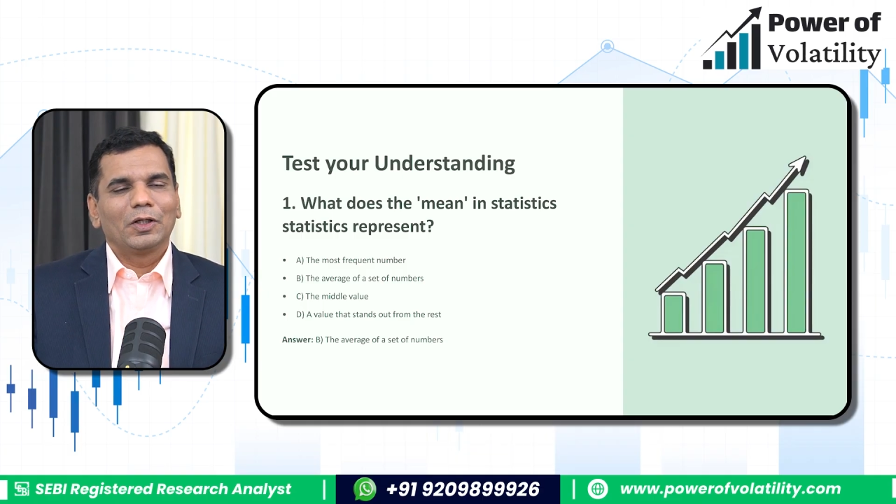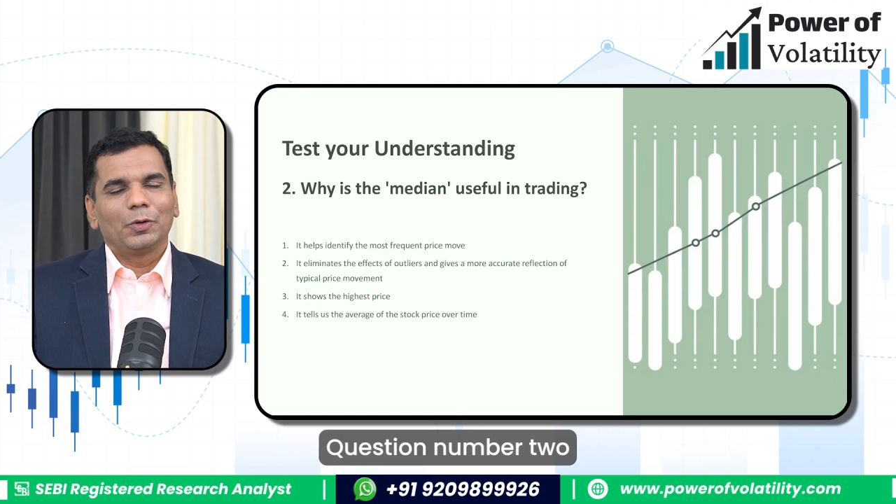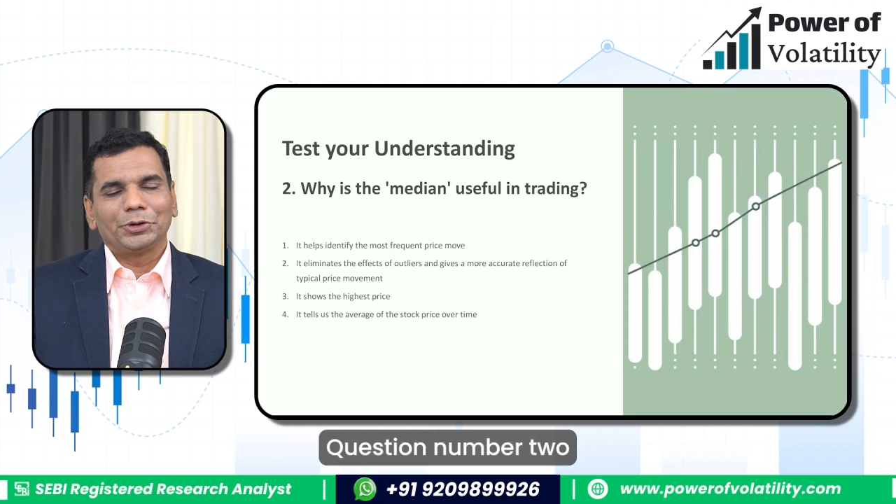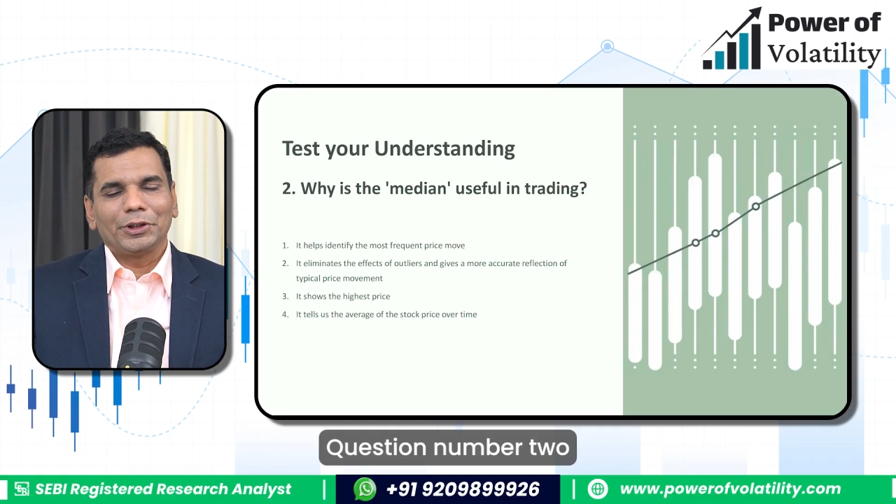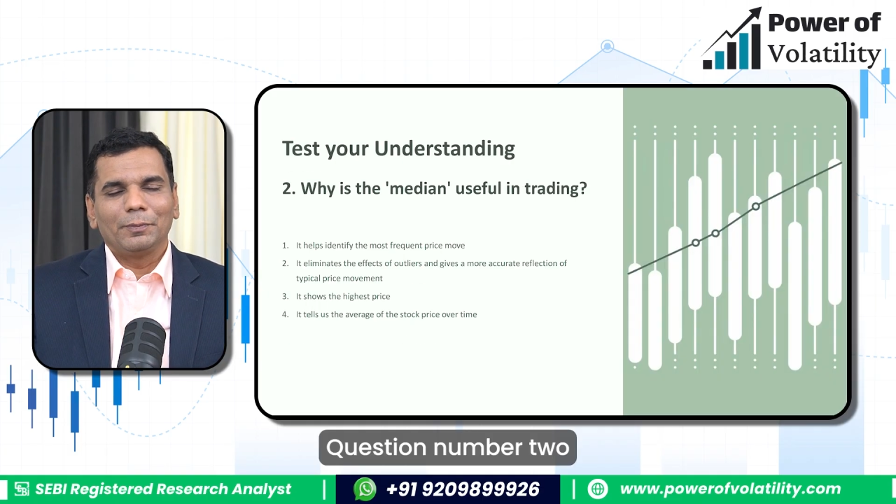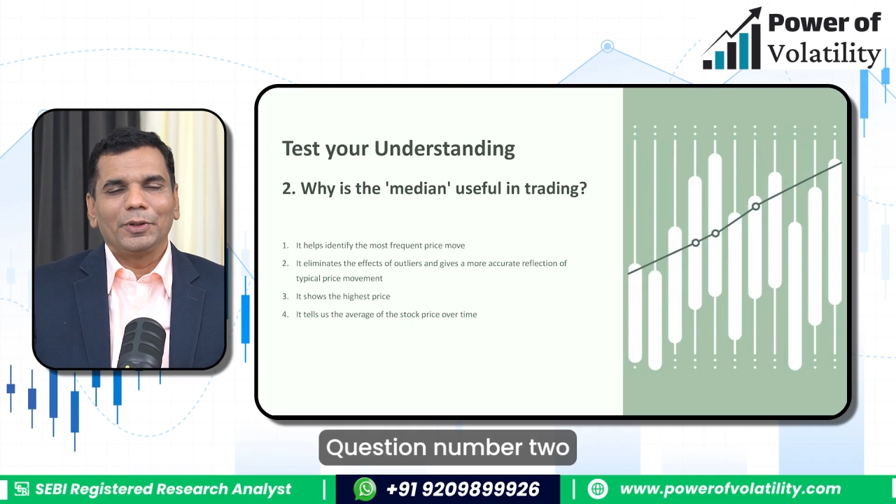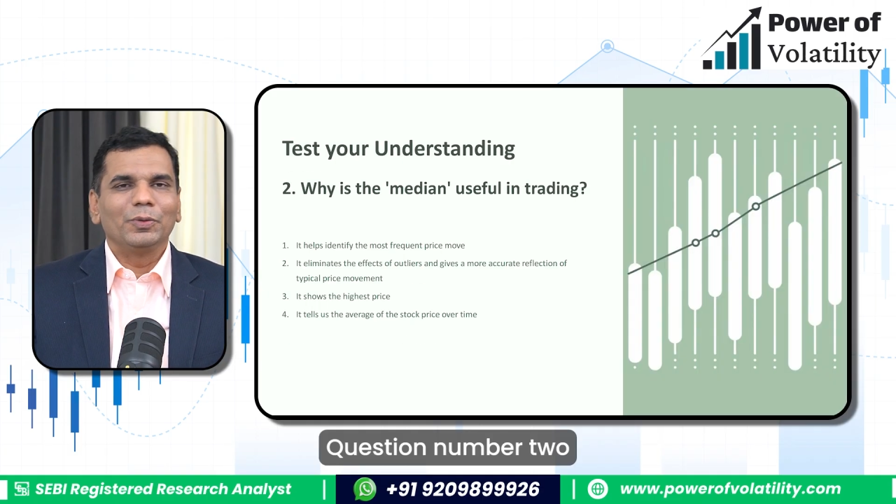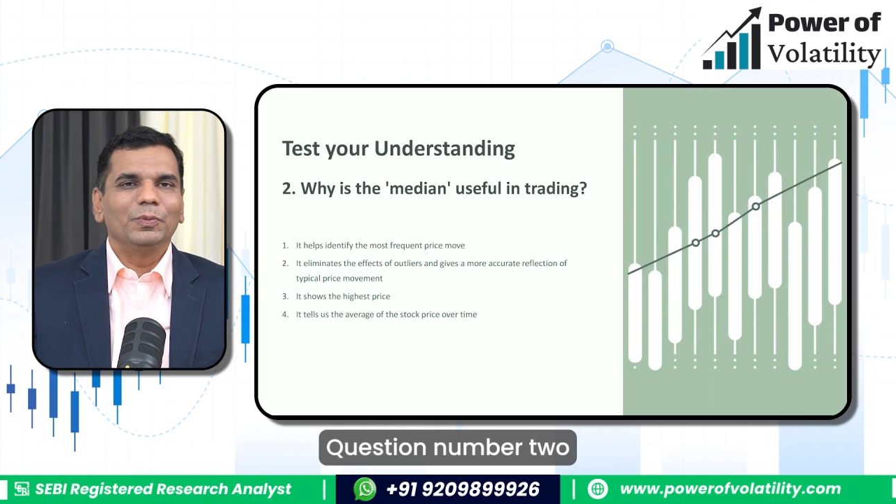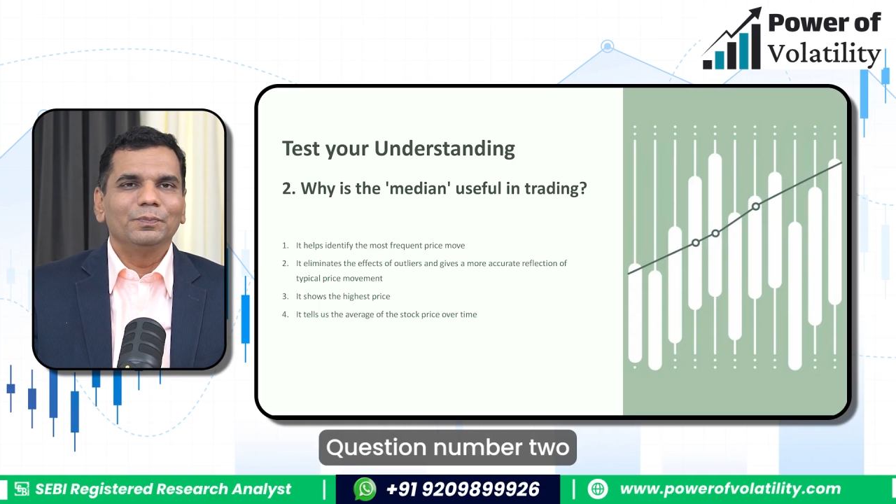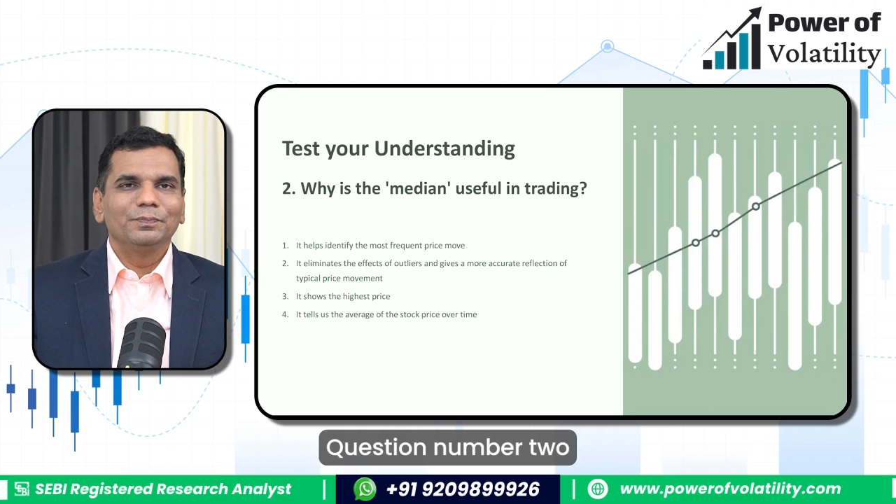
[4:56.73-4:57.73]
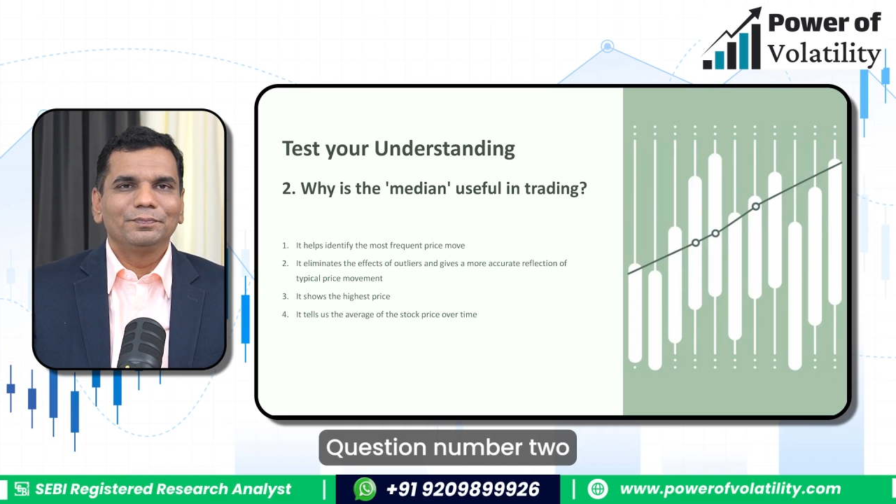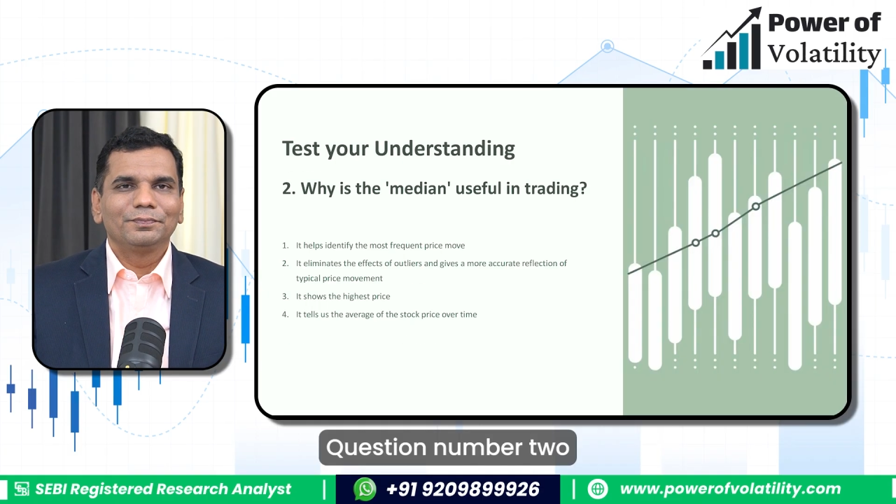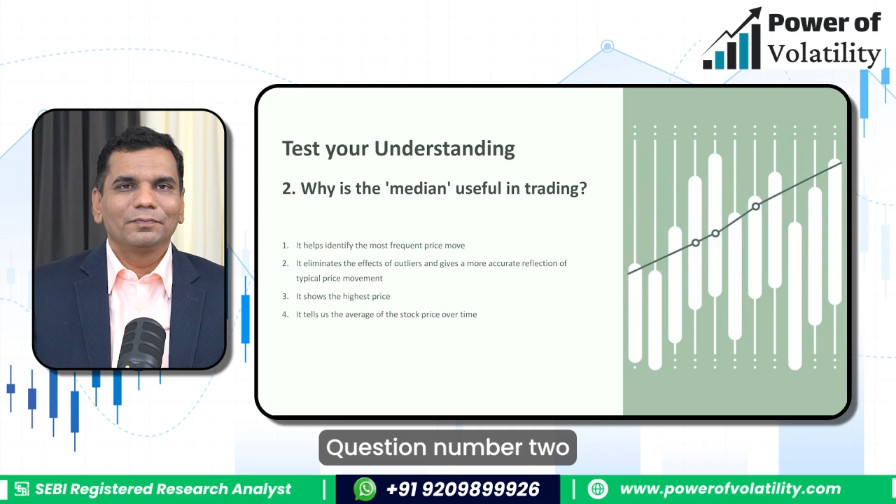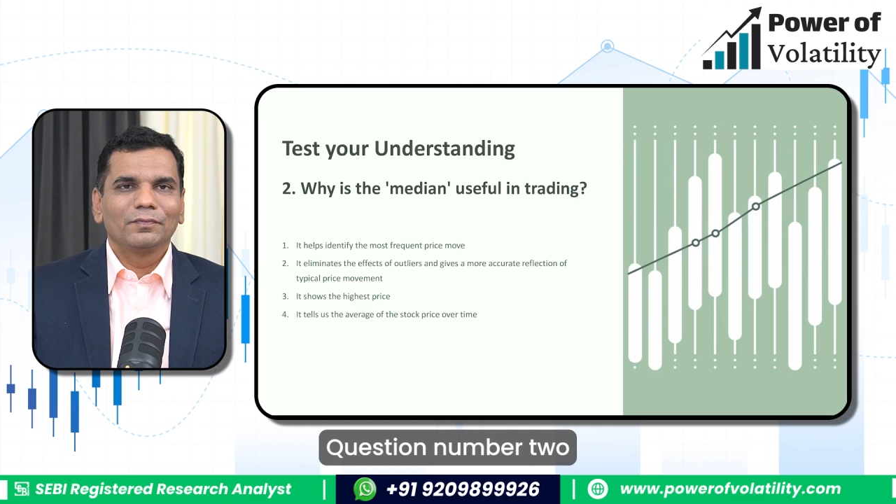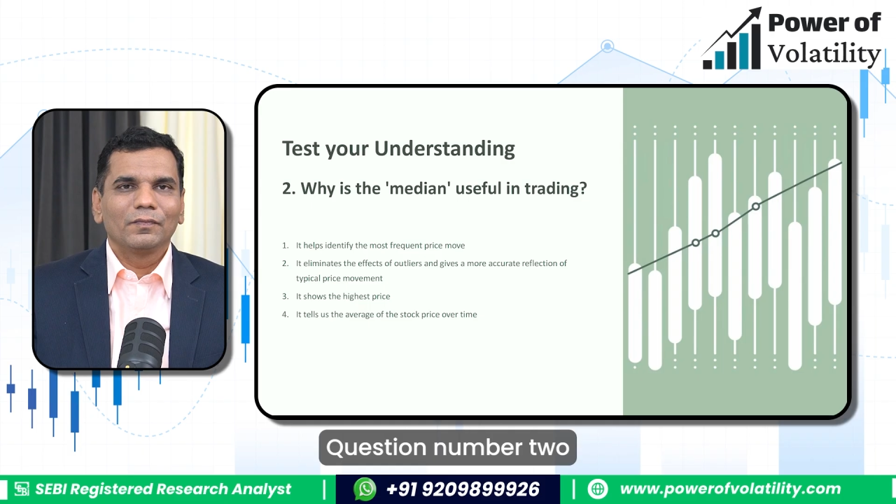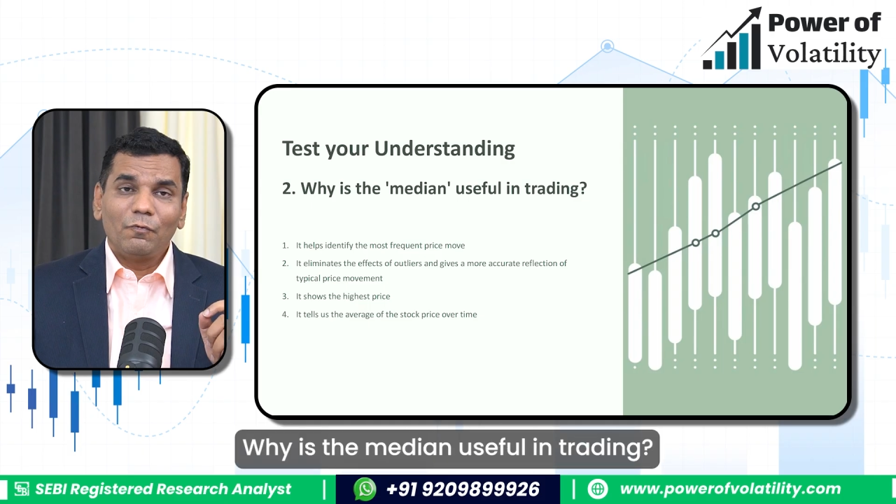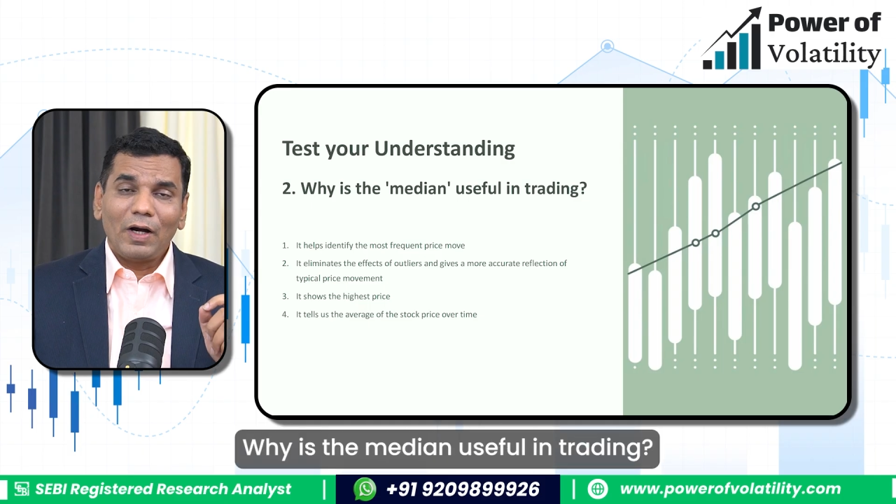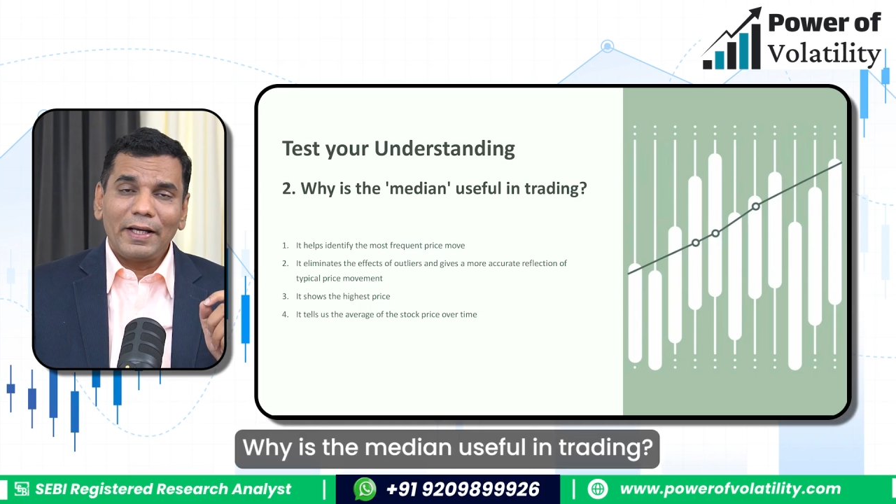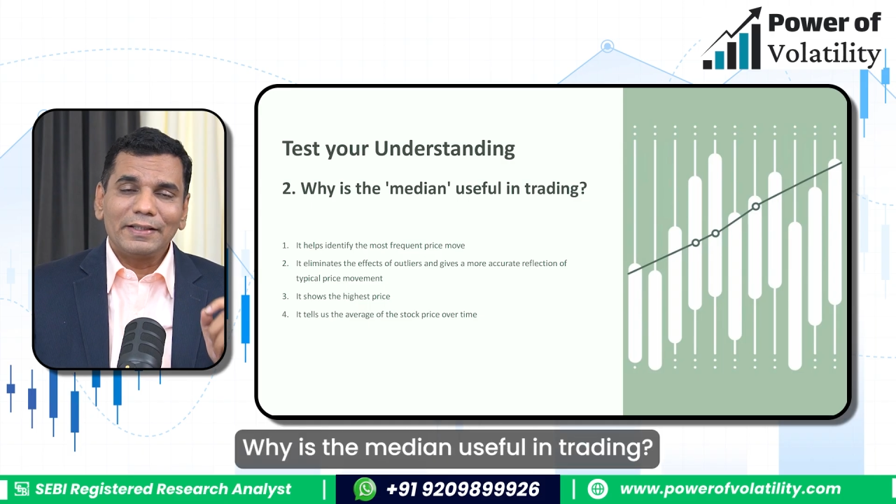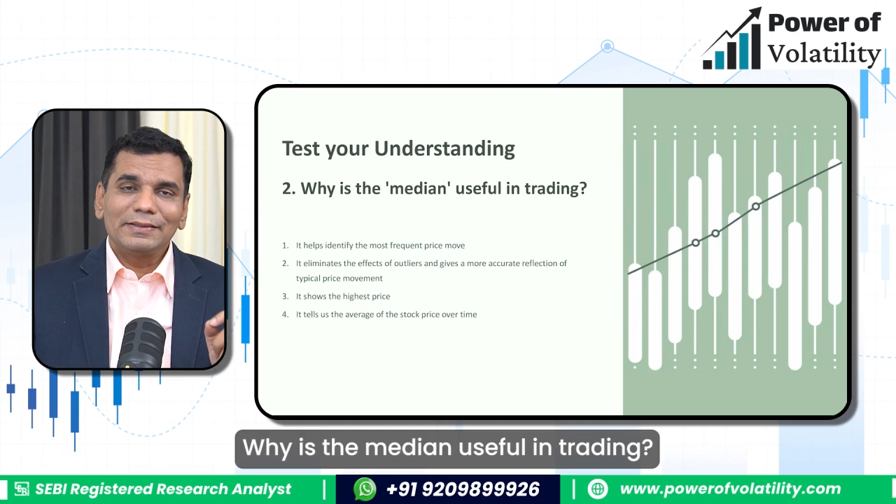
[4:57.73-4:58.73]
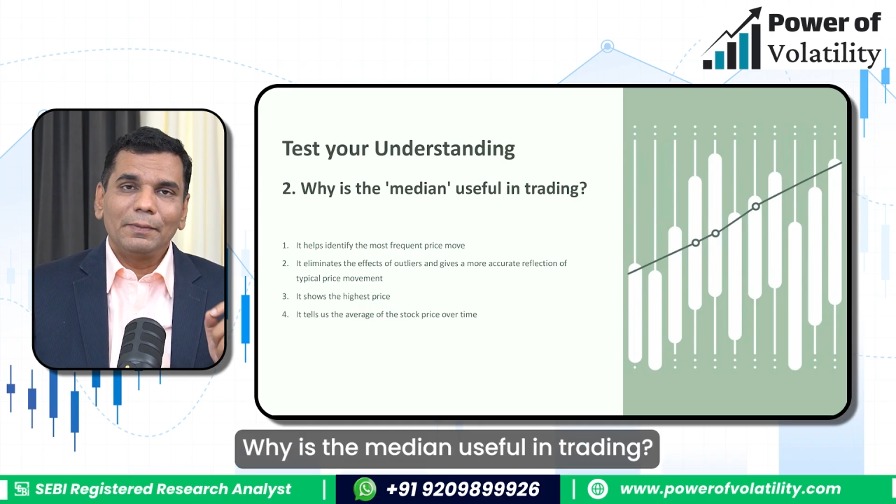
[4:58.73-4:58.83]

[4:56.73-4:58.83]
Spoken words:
Question number 2. why is